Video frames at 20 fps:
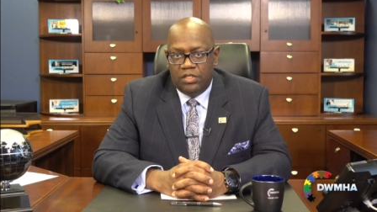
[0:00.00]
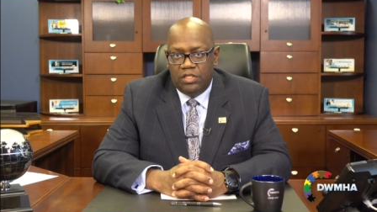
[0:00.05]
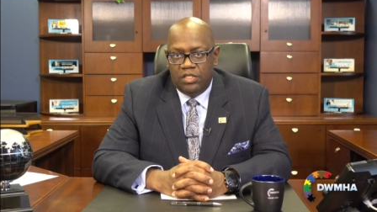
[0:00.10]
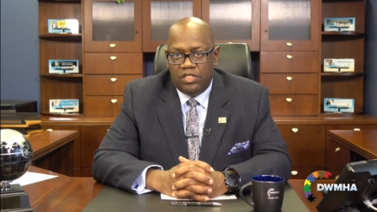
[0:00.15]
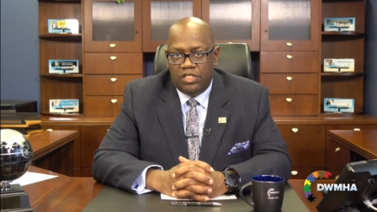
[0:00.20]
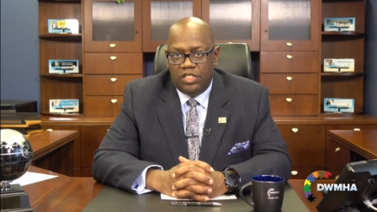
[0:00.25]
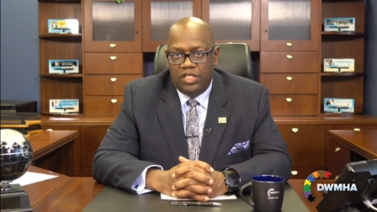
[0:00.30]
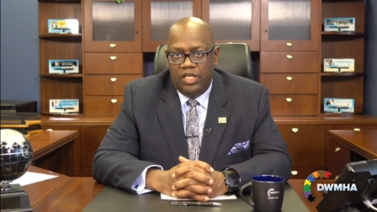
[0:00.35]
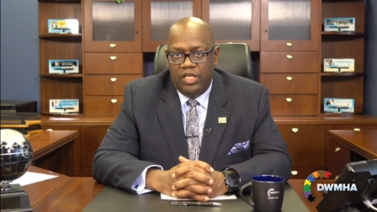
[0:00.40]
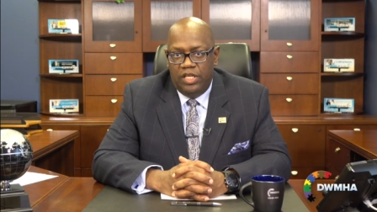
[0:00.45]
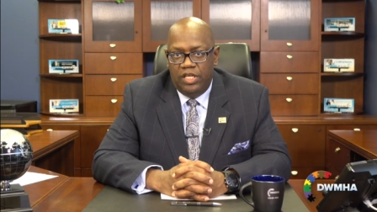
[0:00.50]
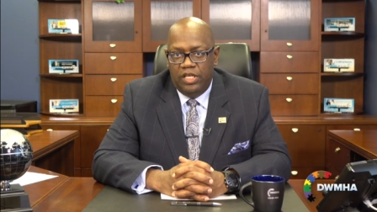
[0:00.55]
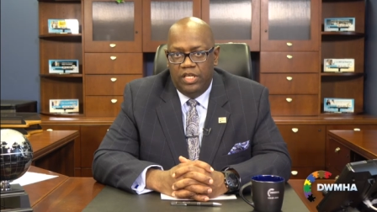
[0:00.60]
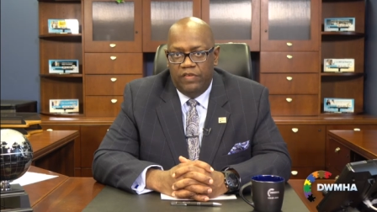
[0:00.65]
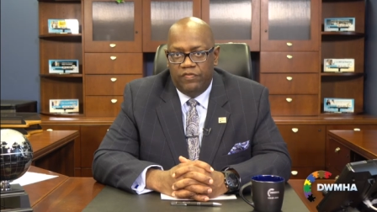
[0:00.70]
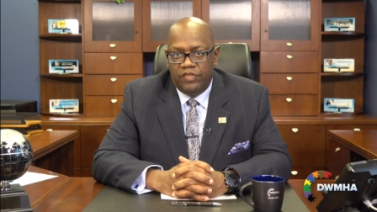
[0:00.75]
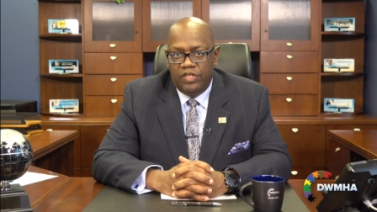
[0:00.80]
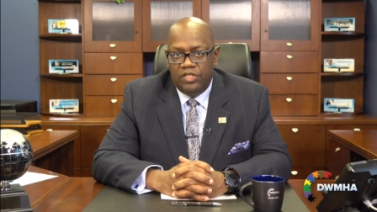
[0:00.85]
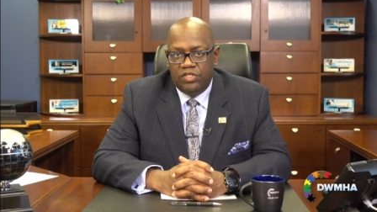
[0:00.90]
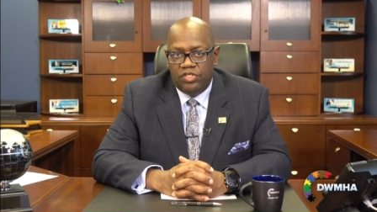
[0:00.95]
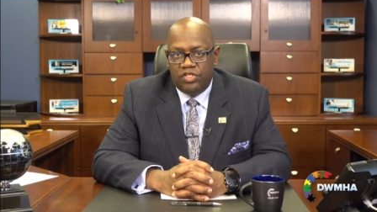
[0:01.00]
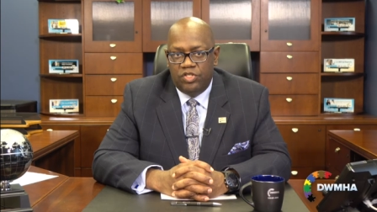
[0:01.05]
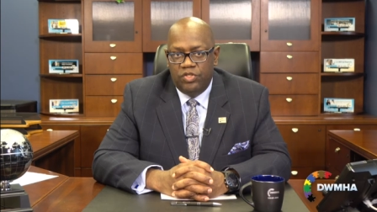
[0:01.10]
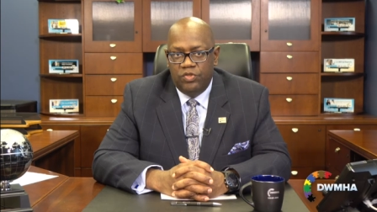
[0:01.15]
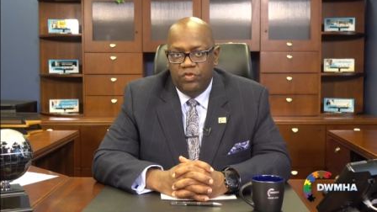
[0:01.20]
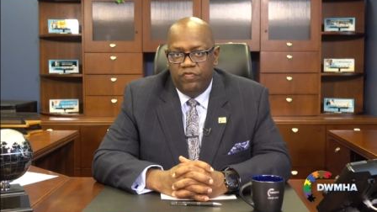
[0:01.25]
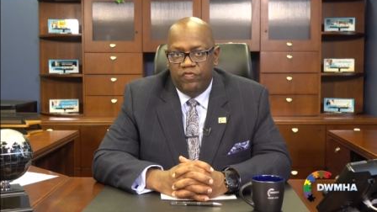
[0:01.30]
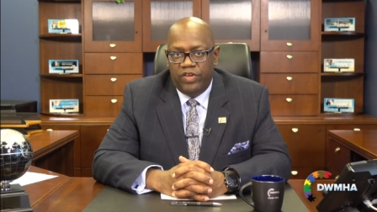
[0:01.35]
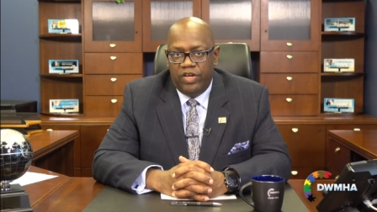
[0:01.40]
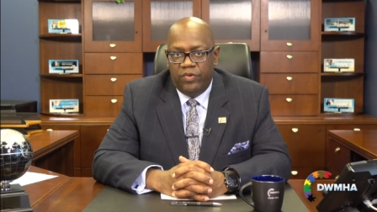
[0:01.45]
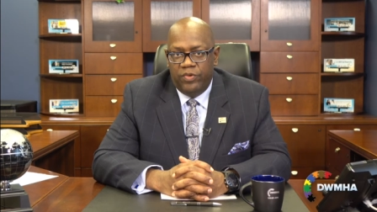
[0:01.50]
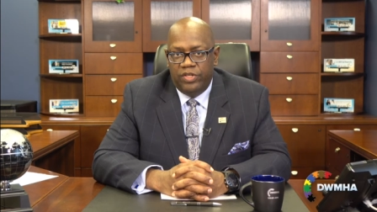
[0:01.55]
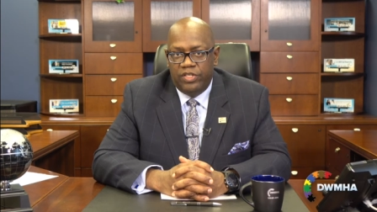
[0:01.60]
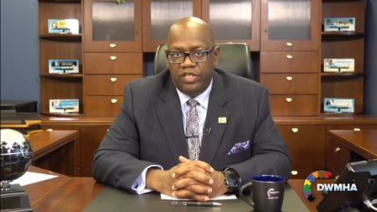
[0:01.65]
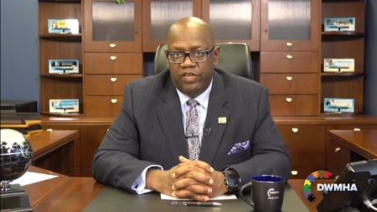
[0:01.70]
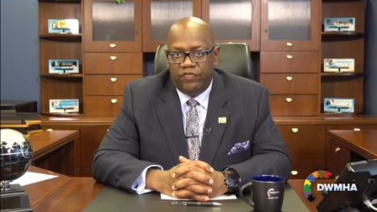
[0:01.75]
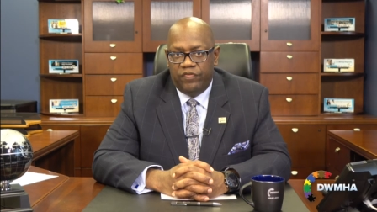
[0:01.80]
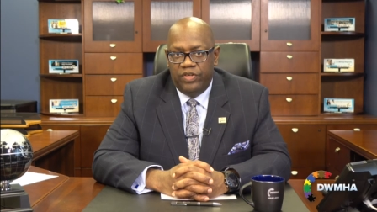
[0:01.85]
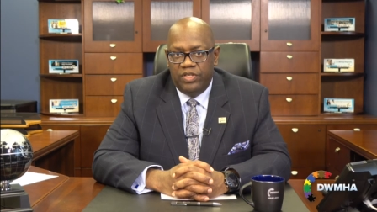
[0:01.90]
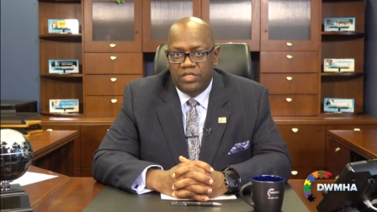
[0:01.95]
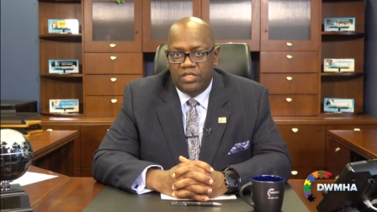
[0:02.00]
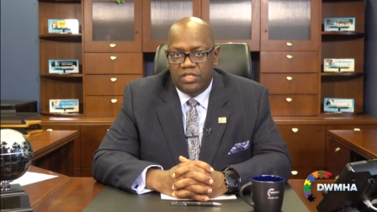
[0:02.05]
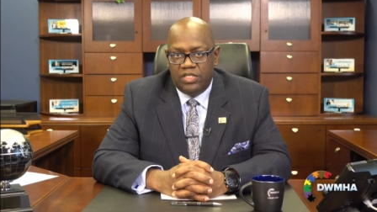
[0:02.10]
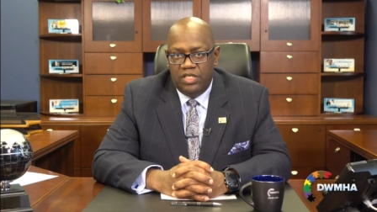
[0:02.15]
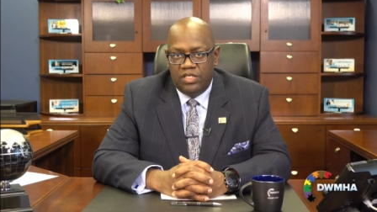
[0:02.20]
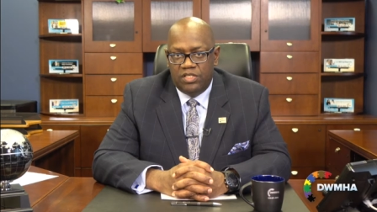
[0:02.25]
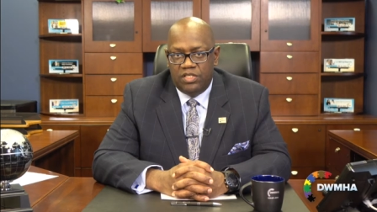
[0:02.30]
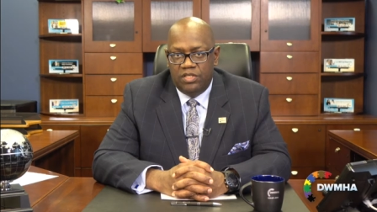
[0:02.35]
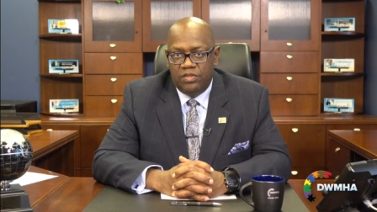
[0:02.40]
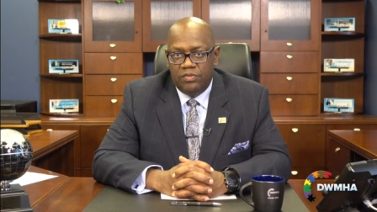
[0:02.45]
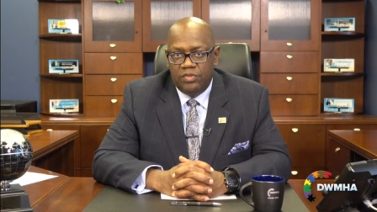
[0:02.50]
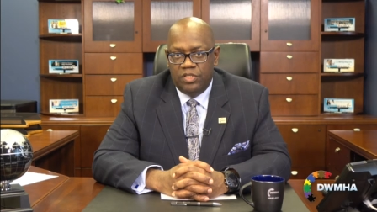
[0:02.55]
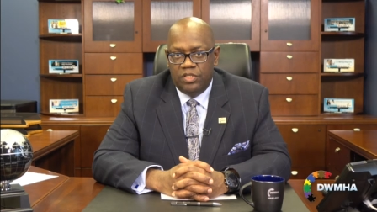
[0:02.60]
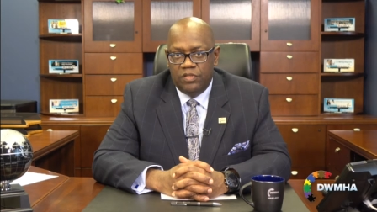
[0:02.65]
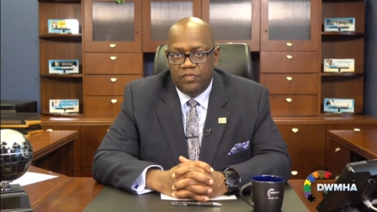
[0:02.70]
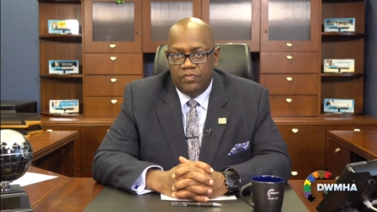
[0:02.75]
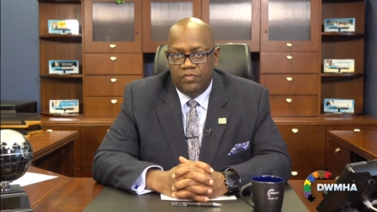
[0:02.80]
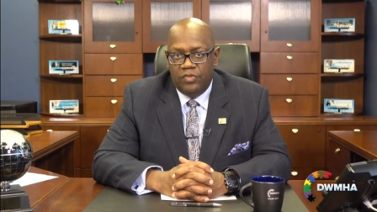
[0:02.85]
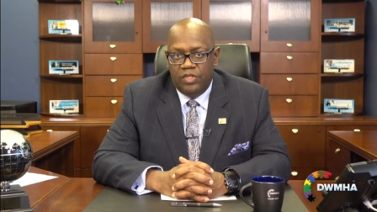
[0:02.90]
to see if these two very different systems